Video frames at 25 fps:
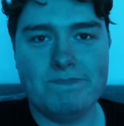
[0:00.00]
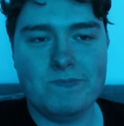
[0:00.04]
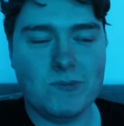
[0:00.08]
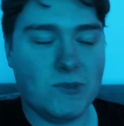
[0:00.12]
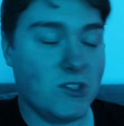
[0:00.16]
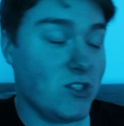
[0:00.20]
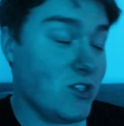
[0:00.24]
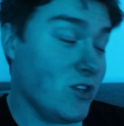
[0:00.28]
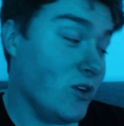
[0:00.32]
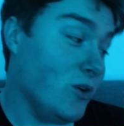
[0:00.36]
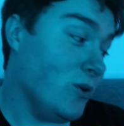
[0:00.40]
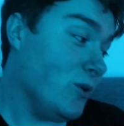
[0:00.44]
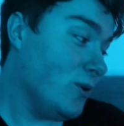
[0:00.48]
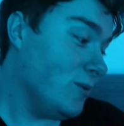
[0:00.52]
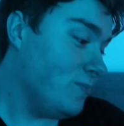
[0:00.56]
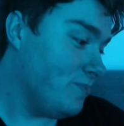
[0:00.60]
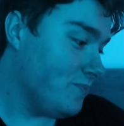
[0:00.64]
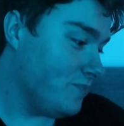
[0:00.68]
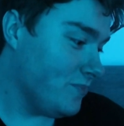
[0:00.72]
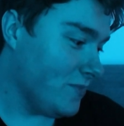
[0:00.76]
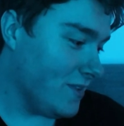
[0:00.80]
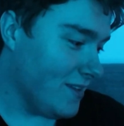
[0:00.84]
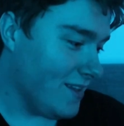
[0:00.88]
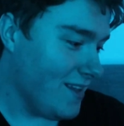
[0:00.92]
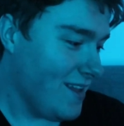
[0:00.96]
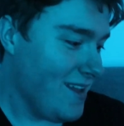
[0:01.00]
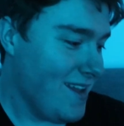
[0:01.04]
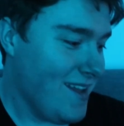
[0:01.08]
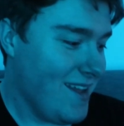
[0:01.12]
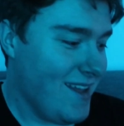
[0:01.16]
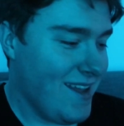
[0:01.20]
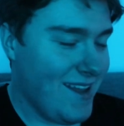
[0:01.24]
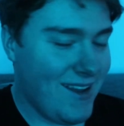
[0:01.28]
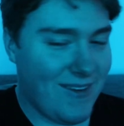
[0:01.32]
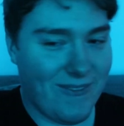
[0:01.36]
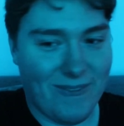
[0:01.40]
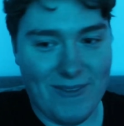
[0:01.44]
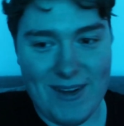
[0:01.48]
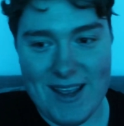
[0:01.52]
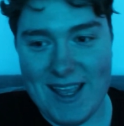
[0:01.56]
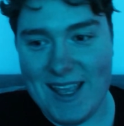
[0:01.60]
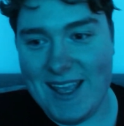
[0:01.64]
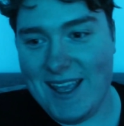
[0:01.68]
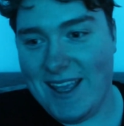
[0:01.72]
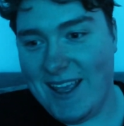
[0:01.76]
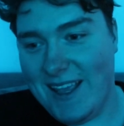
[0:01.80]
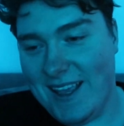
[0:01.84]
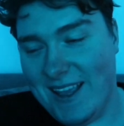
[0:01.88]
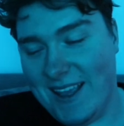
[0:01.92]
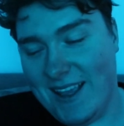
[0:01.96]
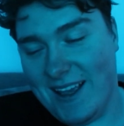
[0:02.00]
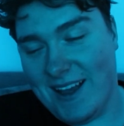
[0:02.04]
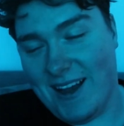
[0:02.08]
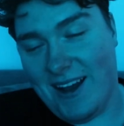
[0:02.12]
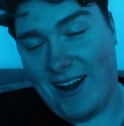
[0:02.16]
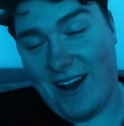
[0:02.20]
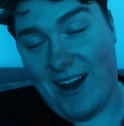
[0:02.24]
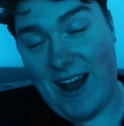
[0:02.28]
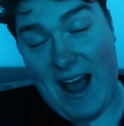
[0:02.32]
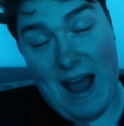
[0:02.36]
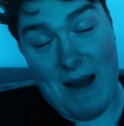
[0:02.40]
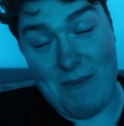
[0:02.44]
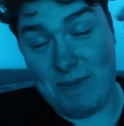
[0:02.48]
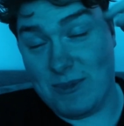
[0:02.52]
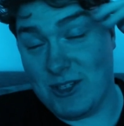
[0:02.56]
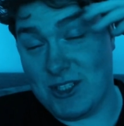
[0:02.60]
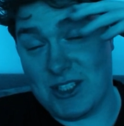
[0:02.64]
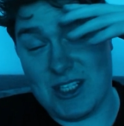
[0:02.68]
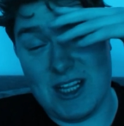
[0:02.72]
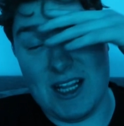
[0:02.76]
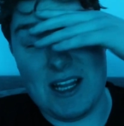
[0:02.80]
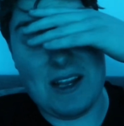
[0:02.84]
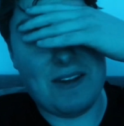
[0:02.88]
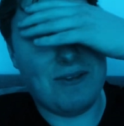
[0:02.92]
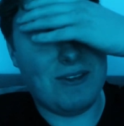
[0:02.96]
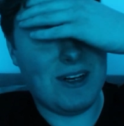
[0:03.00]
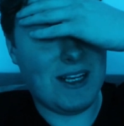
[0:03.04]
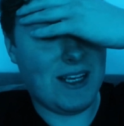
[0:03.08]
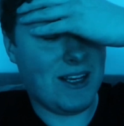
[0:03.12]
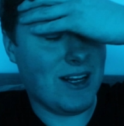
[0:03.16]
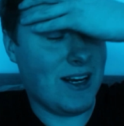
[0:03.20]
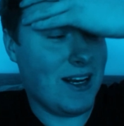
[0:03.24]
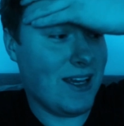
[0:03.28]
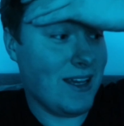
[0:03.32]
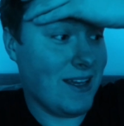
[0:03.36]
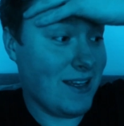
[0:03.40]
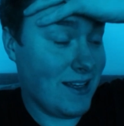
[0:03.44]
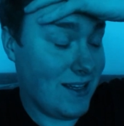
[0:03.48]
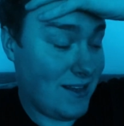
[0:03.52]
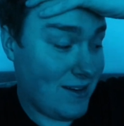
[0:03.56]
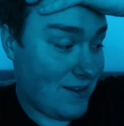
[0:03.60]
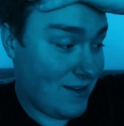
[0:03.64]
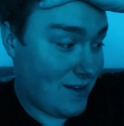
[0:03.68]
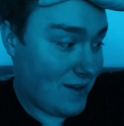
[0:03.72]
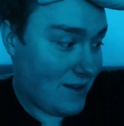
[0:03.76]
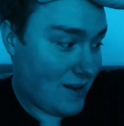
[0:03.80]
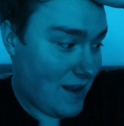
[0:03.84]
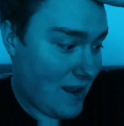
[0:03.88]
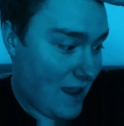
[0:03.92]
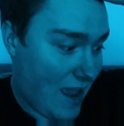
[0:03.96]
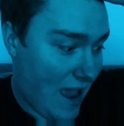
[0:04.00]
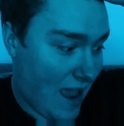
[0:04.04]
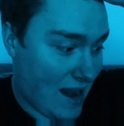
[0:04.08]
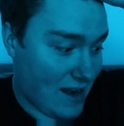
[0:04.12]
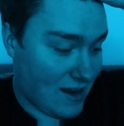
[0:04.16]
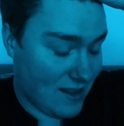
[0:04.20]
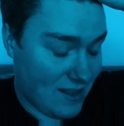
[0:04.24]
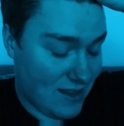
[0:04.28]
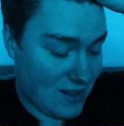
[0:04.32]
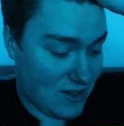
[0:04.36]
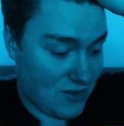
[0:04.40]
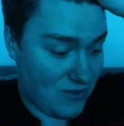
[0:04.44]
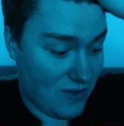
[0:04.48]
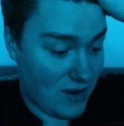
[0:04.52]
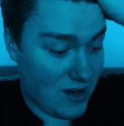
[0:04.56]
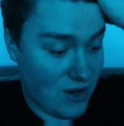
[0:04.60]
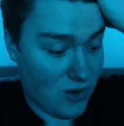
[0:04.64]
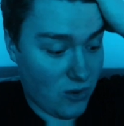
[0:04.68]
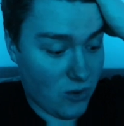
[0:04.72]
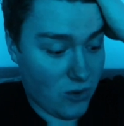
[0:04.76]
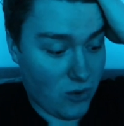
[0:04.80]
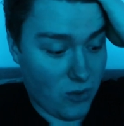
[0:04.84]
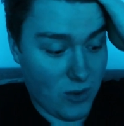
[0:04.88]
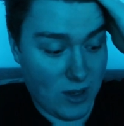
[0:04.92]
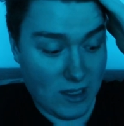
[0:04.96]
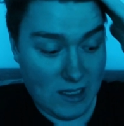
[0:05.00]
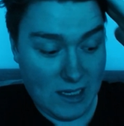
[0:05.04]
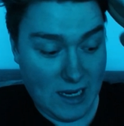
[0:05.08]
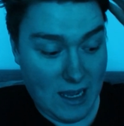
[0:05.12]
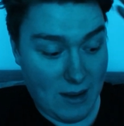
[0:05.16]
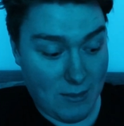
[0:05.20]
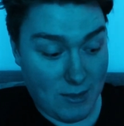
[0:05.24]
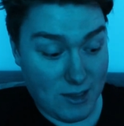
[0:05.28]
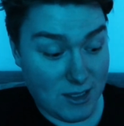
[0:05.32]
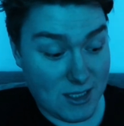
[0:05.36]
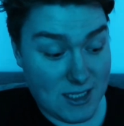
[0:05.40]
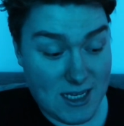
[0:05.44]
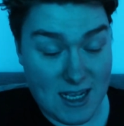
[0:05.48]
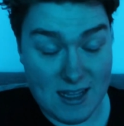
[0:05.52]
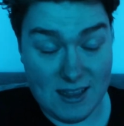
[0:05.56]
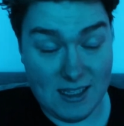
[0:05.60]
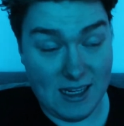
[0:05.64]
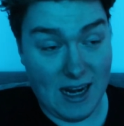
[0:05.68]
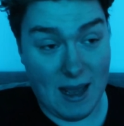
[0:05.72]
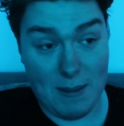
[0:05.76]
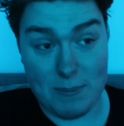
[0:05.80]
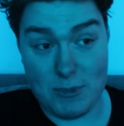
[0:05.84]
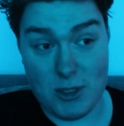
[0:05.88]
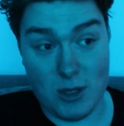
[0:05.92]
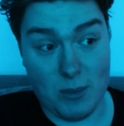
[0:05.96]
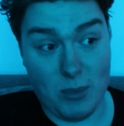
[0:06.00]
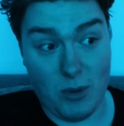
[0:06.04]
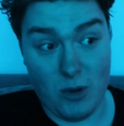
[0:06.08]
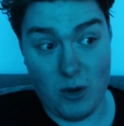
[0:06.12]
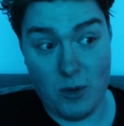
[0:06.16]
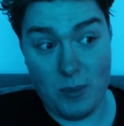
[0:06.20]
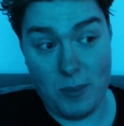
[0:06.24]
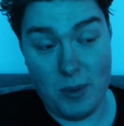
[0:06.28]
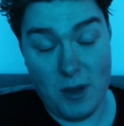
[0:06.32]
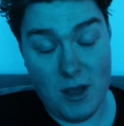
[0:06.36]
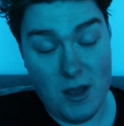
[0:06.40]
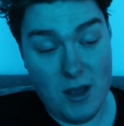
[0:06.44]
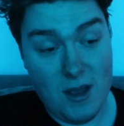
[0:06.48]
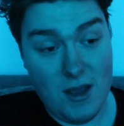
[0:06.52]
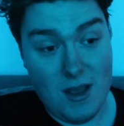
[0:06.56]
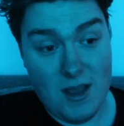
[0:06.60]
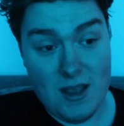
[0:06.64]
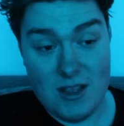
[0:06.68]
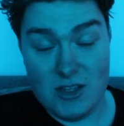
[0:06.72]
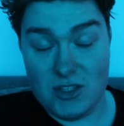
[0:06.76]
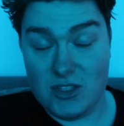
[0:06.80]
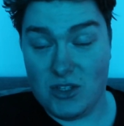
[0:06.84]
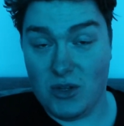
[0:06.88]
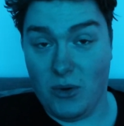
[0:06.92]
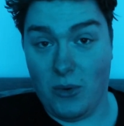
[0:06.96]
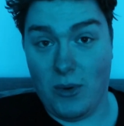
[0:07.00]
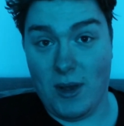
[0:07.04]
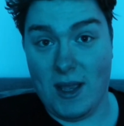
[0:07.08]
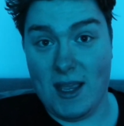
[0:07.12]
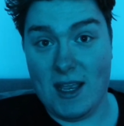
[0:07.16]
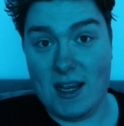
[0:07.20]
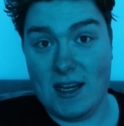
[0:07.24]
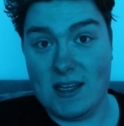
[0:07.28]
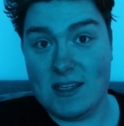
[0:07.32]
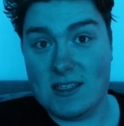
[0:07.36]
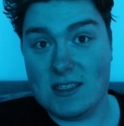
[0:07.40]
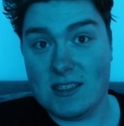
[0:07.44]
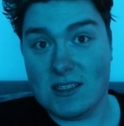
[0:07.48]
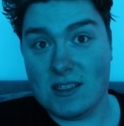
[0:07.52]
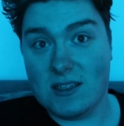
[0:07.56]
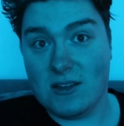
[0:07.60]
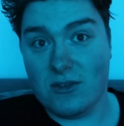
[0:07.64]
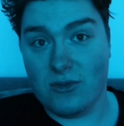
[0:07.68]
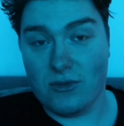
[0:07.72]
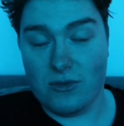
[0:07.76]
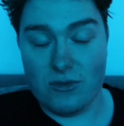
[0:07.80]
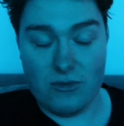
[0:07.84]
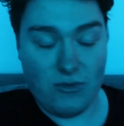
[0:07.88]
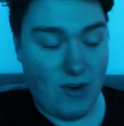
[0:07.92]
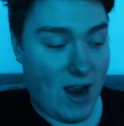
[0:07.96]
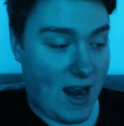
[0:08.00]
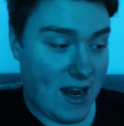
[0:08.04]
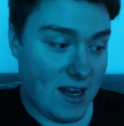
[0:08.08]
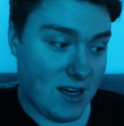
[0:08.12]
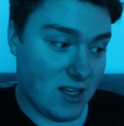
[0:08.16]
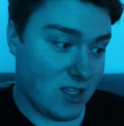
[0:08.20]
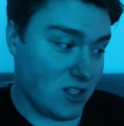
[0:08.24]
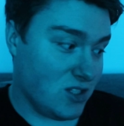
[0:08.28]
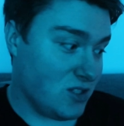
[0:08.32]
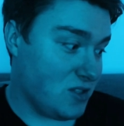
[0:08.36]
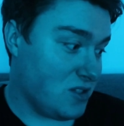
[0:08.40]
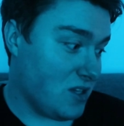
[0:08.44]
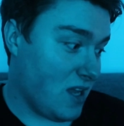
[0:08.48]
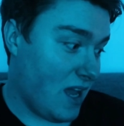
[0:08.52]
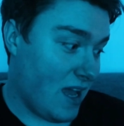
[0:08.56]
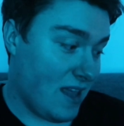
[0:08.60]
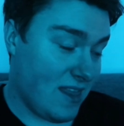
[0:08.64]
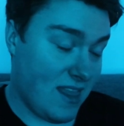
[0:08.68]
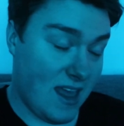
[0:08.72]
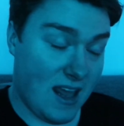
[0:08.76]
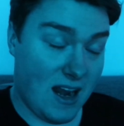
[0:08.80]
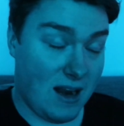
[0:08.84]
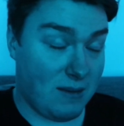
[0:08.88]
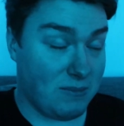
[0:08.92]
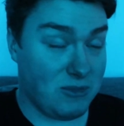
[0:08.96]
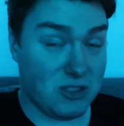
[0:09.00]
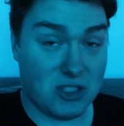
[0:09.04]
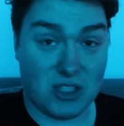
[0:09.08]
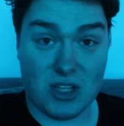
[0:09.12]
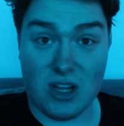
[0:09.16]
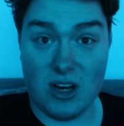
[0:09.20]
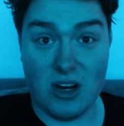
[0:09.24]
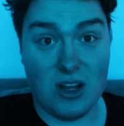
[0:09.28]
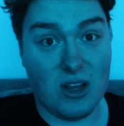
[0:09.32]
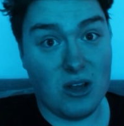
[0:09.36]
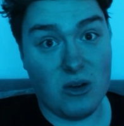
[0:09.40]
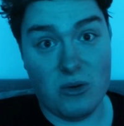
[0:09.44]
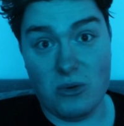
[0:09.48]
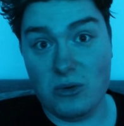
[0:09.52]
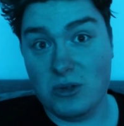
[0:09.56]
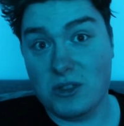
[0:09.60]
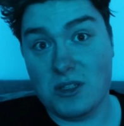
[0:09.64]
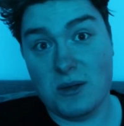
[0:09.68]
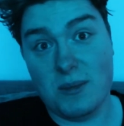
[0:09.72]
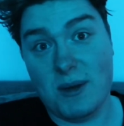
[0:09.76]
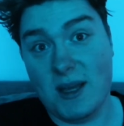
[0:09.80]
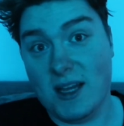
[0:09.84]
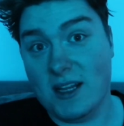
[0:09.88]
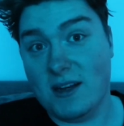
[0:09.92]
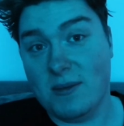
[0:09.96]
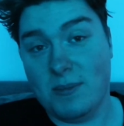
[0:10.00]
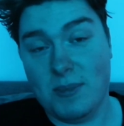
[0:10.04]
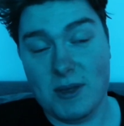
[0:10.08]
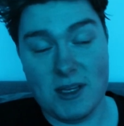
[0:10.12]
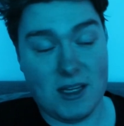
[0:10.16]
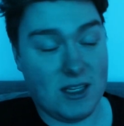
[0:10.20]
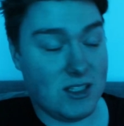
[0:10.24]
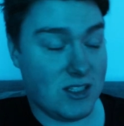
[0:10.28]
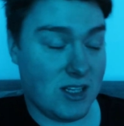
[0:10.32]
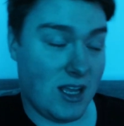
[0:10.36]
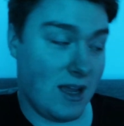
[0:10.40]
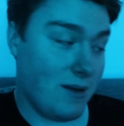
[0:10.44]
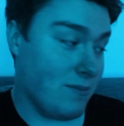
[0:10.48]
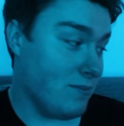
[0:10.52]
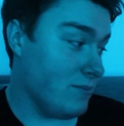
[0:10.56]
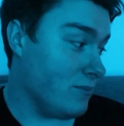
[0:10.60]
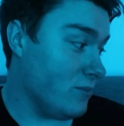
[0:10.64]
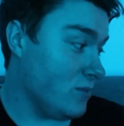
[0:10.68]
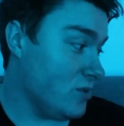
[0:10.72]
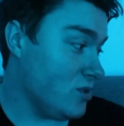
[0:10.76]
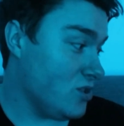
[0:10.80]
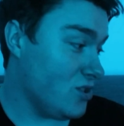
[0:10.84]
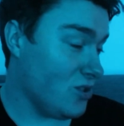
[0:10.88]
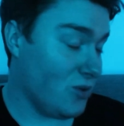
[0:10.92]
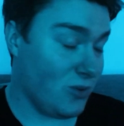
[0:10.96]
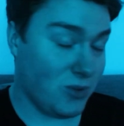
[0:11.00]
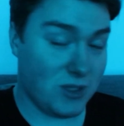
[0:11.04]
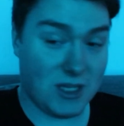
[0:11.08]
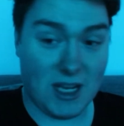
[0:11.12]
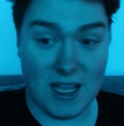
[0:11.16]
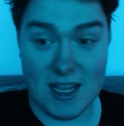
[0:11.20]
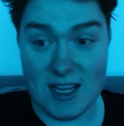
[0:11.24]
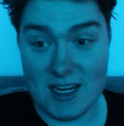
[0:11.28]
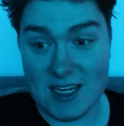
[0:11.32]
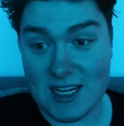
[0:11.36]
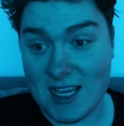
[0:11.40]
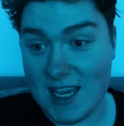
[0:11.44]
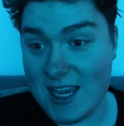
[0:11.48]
So I'm just literally gonna edit this video quickly. I'm gonna take the laptop up so it renders, and then I'm just gonna go to bed because I'm so tired.